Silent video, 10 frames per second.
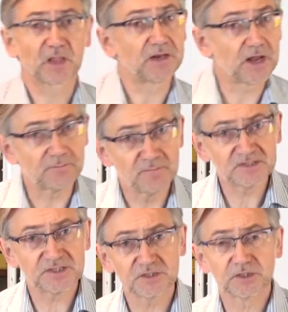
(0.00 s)
Now,
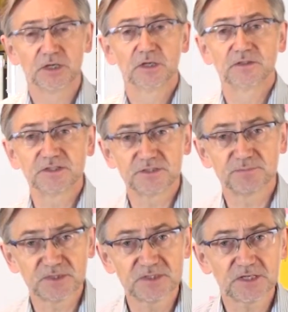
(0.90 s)
message, this is
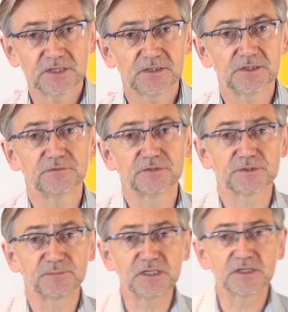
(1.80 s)
particularly for
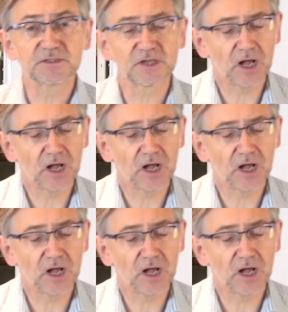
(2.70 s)
speakers.